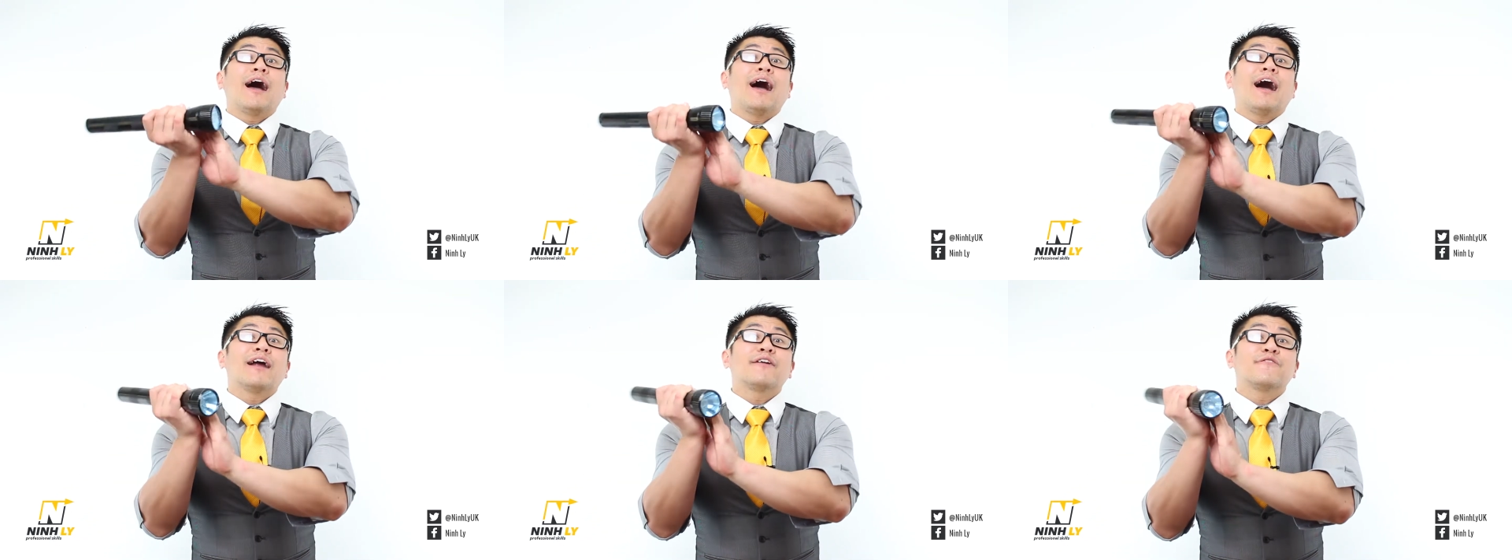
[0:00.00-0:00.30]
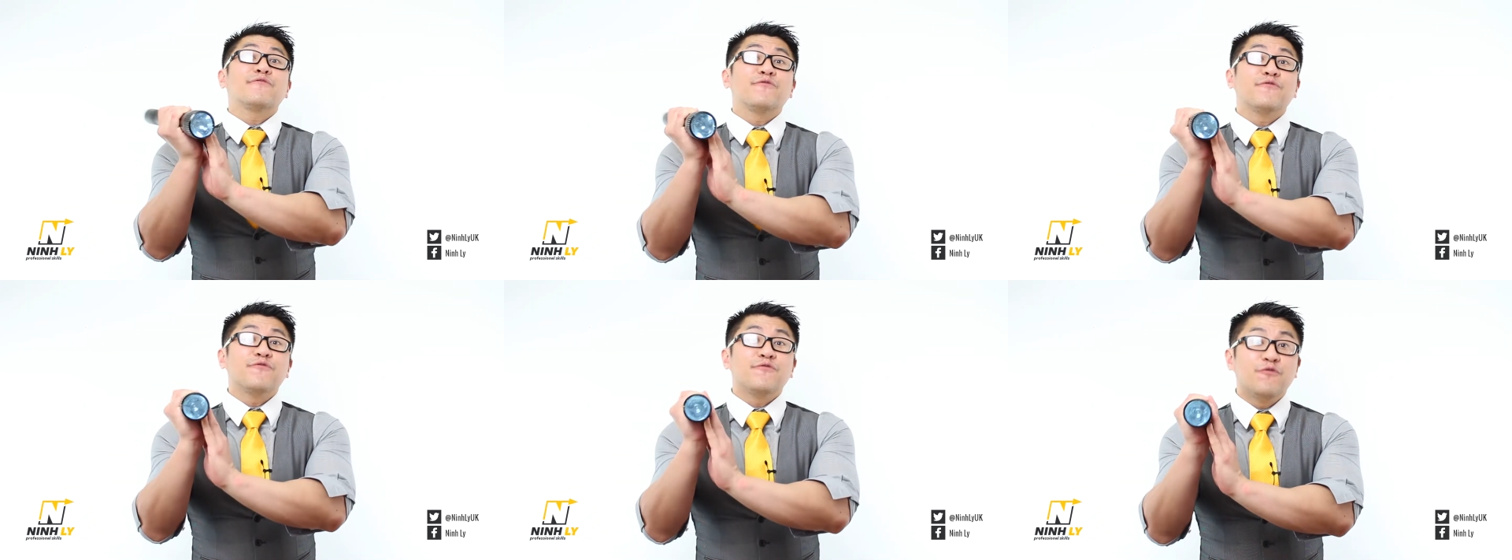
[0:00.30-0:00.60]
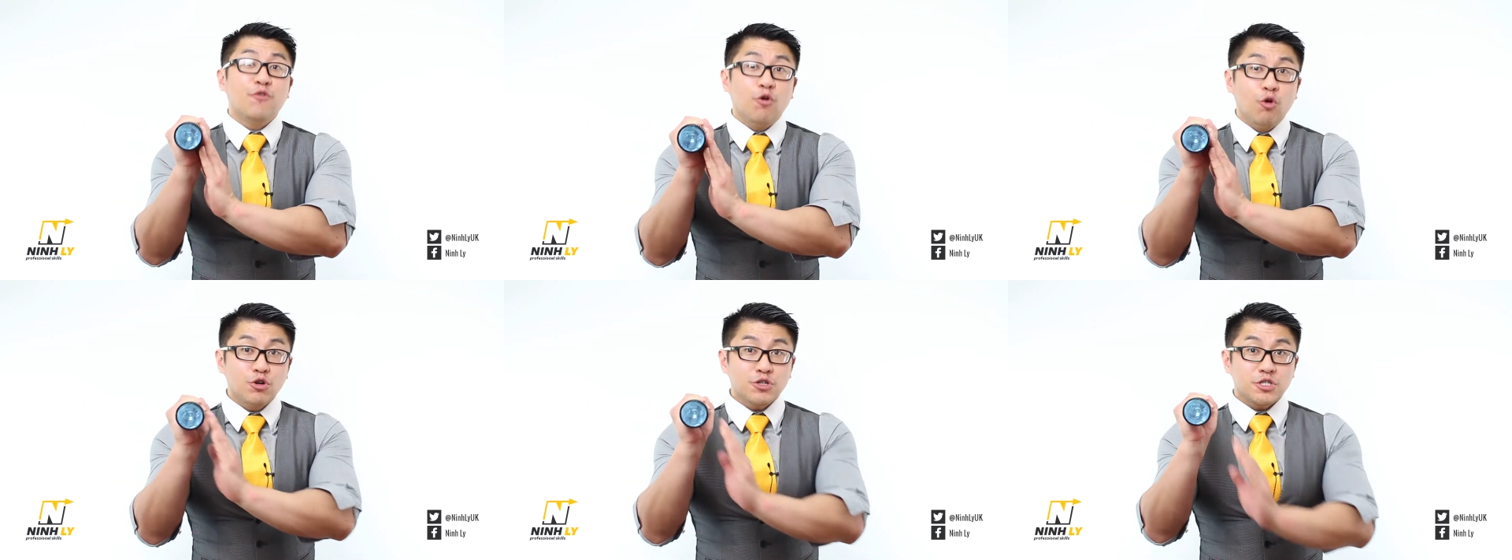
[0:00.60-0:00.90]
and
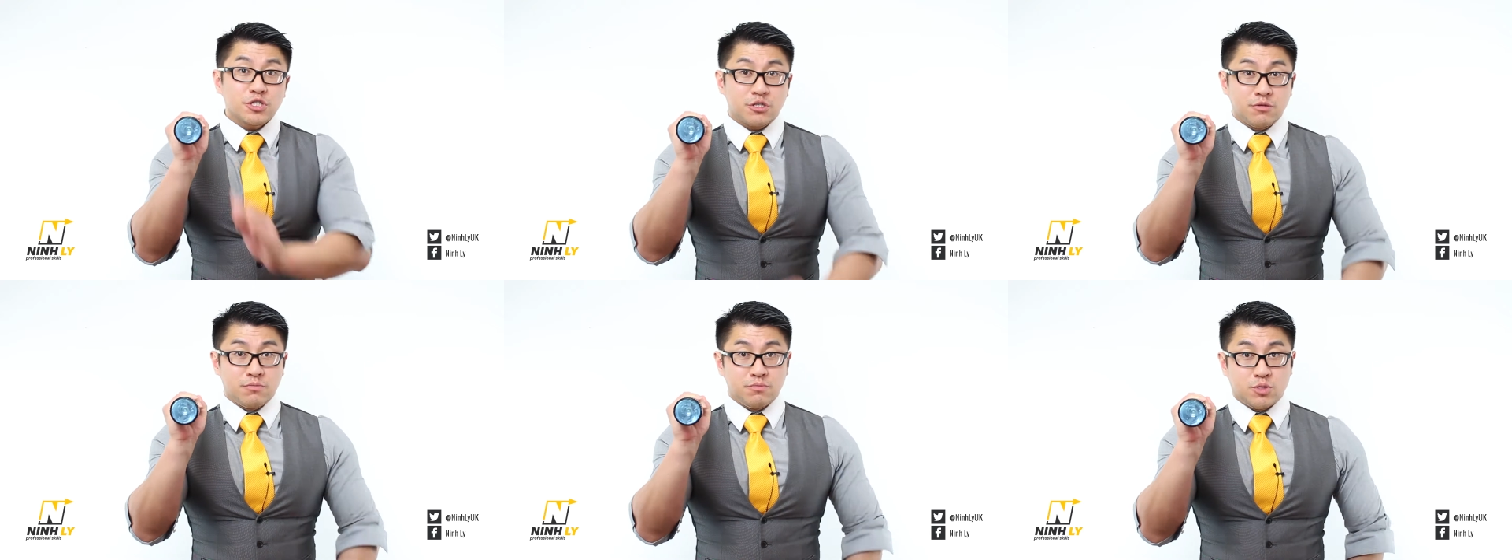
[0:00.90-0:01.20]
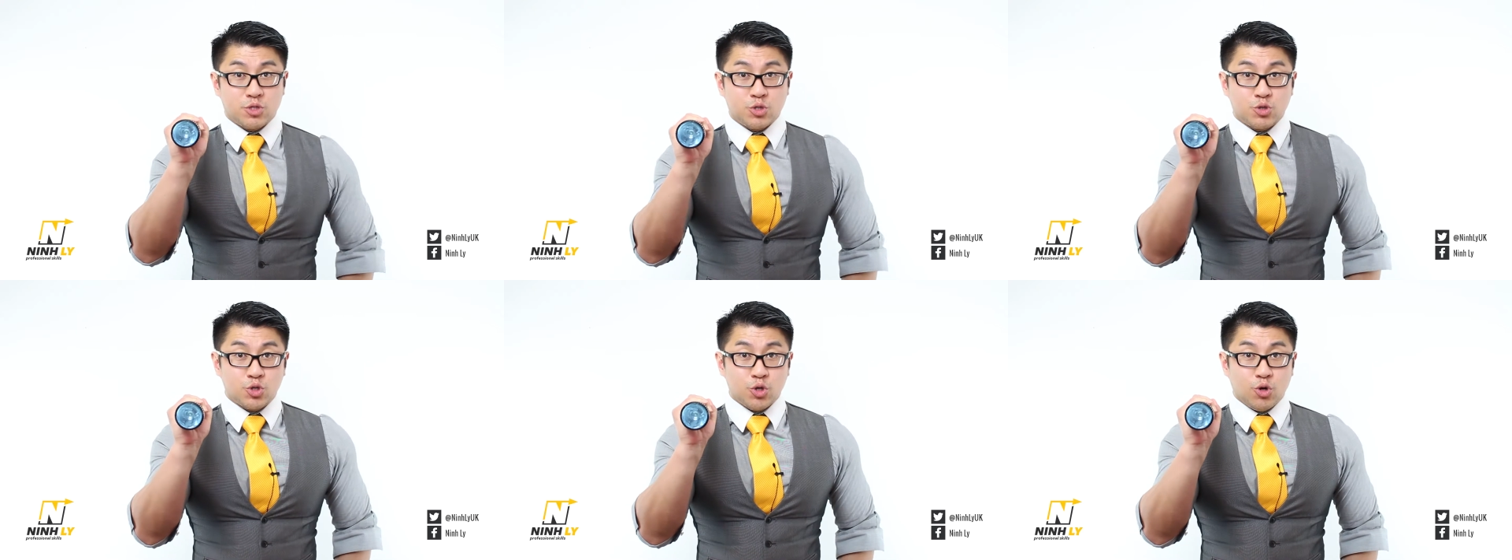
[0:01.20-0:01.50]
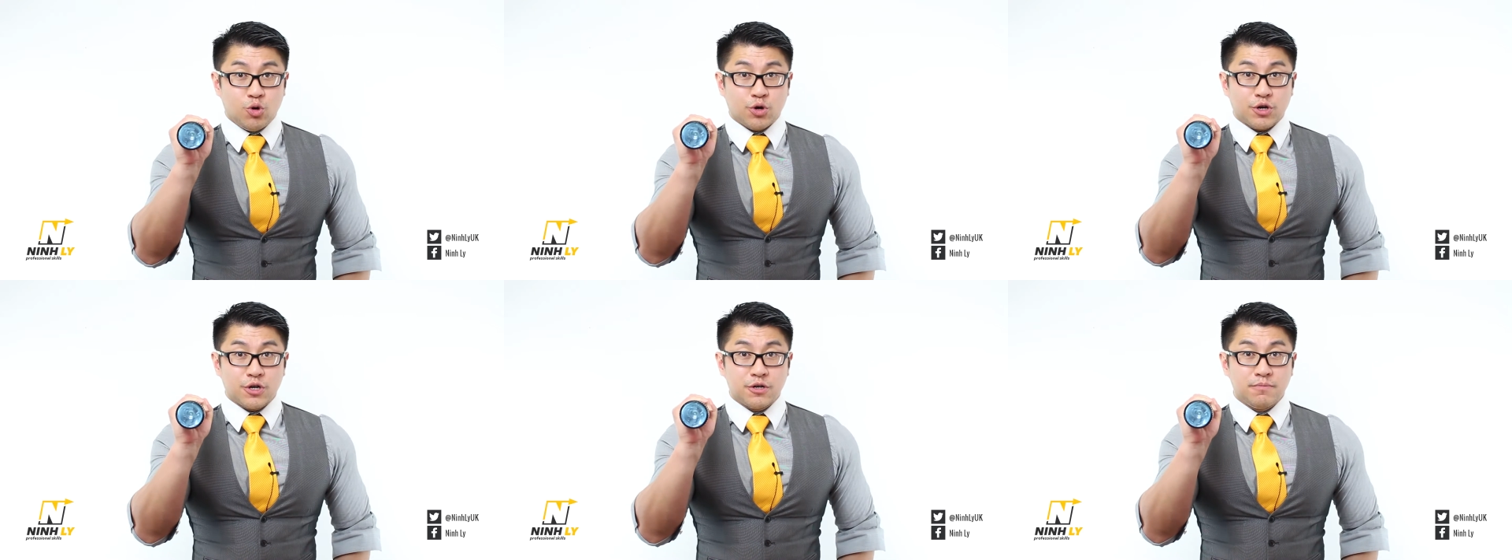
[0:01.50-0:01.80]
force them to
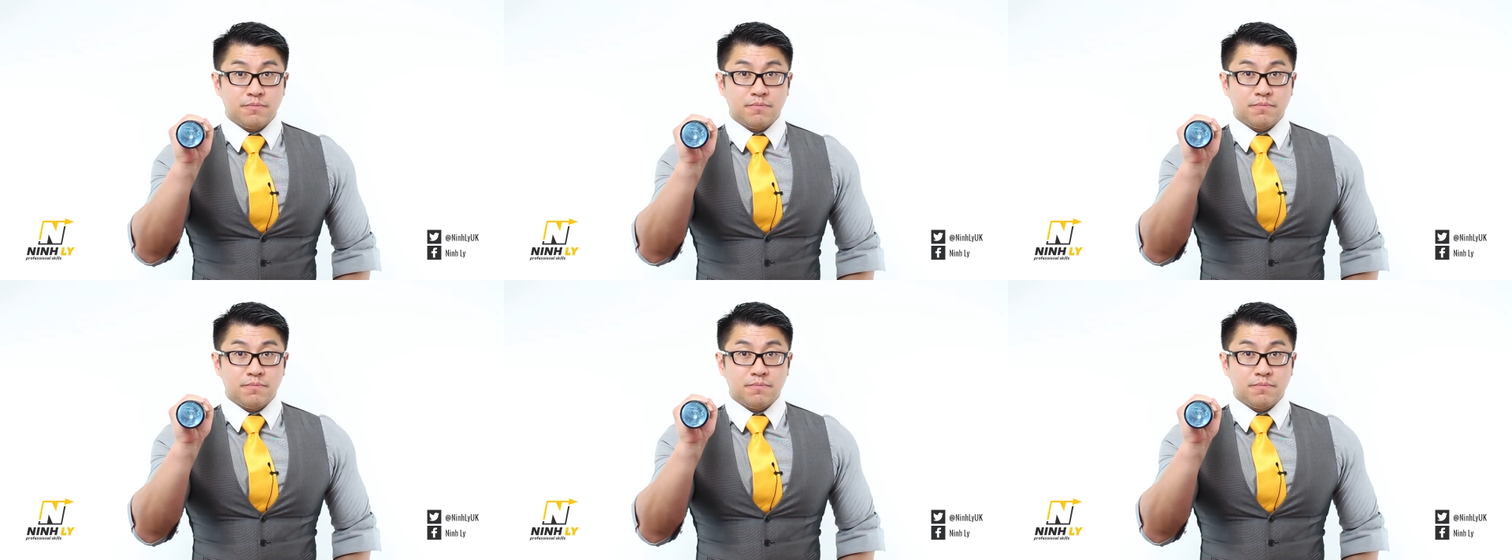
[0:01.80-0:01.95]
talk.